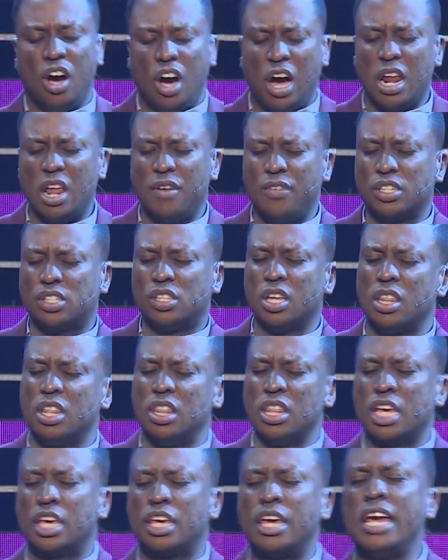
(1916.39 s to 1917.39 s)
All of a
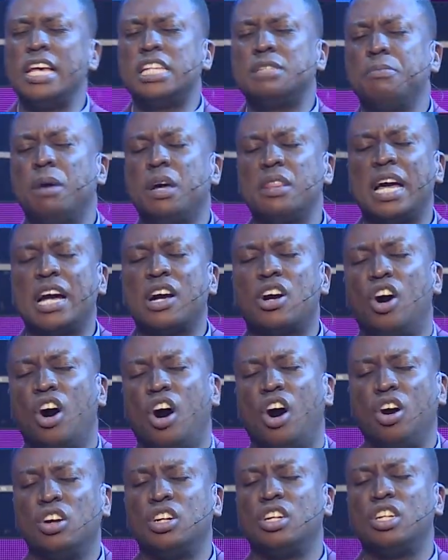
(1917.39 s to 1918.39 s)
sudden, the king's mother
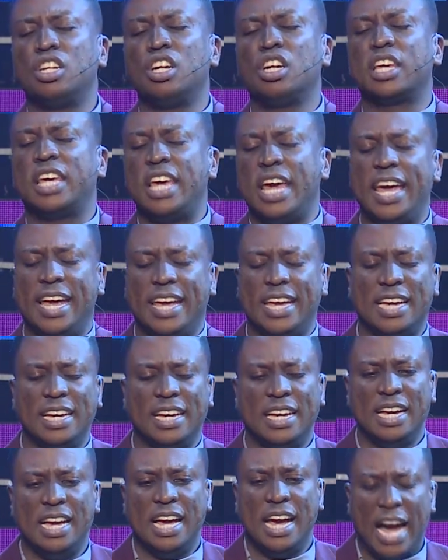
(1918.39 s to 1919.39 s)
called the
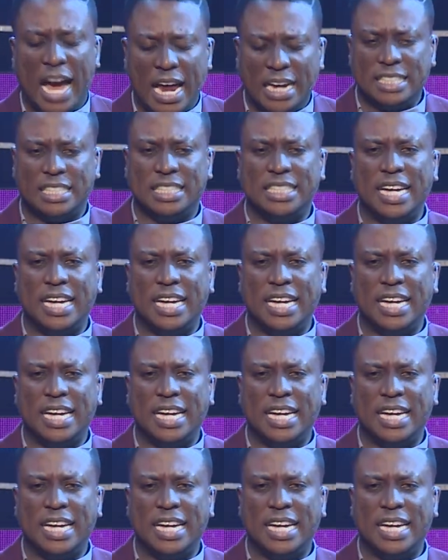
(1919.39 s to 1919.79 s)
king and